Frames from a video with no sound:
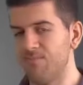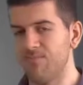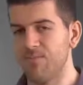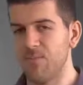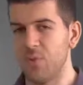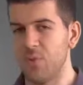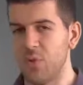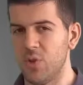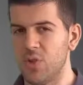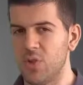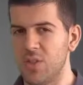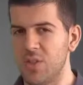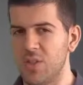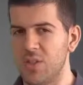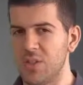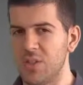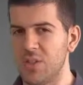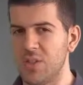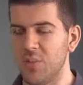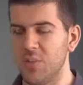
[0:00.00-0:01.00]
which
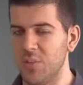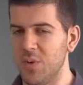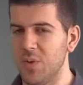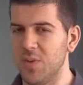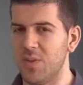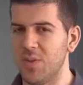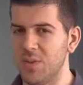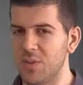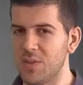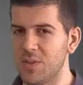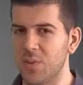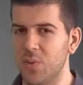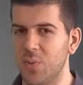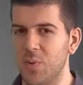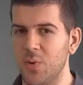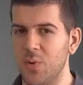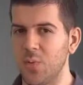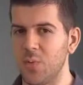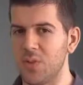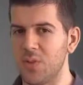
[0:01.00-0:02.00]
is a bit of a
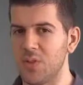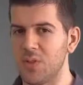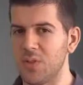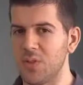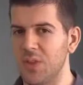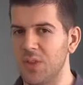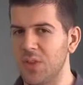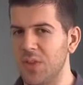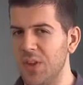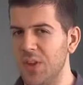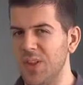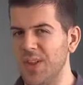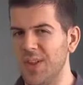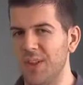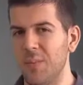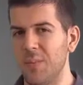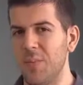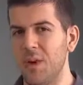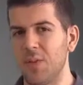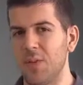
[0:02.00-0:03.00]
disappointment.
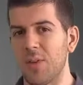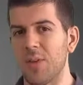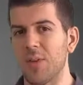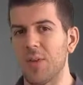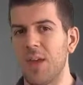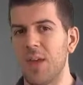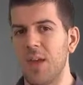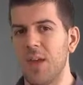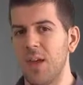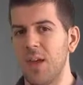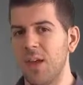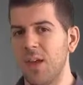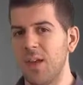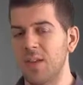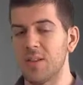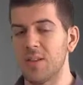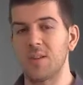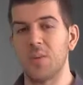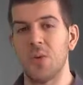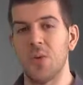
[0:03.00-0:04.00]
Thinking about it, in
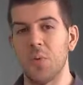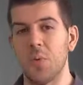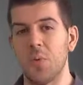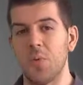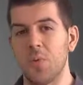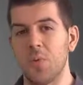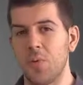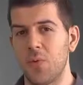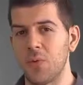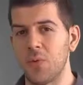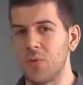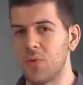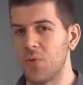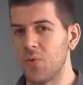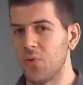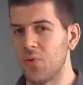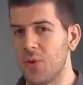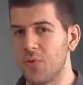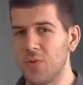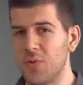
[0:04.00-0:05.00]
a scoop of 42
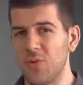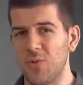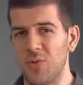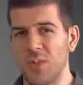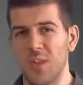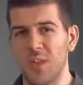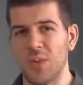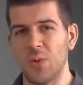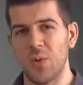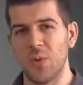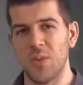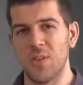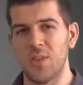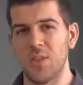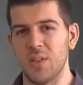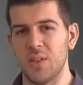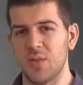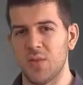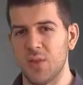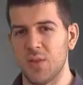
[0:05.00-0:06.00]
grams you only get
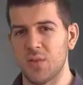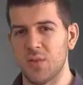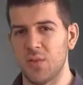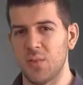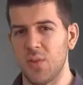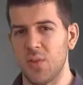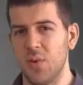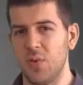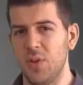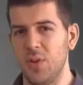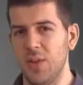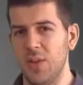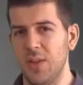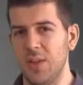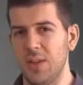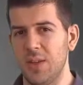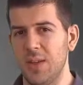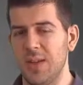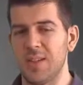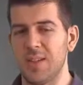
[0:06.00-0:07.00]
26 grams of
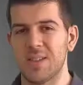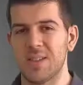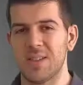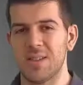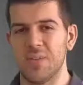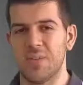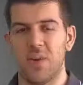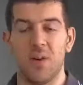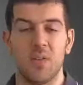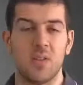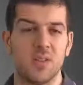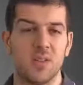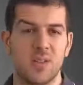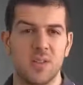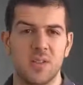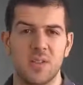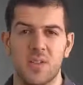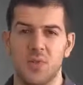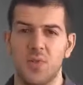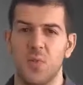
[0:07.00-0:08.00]
protein. That's about
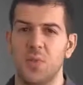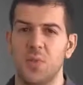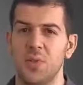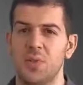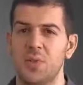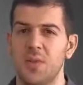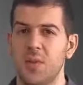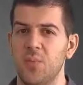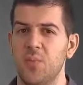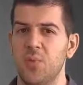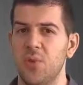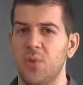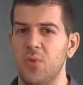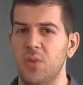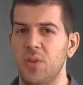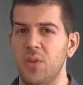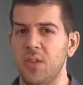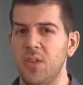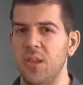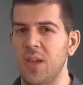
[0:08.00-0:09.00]
62%
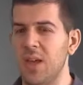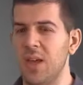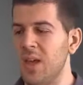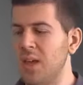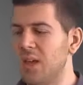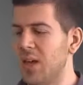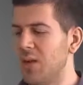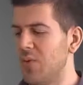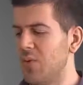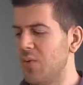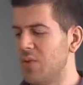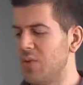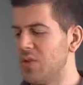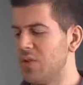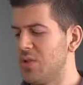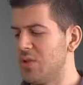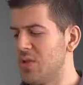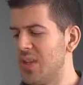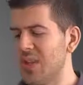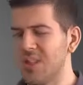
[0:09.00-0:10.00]
protein,
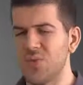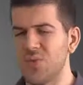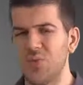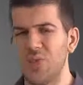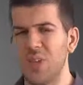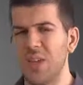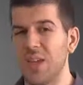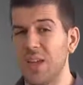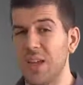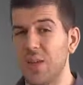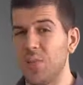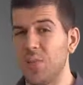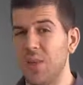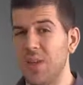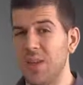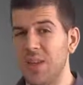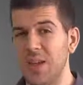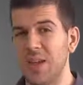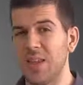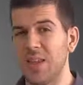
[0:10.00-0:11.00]
which doesn't really get me that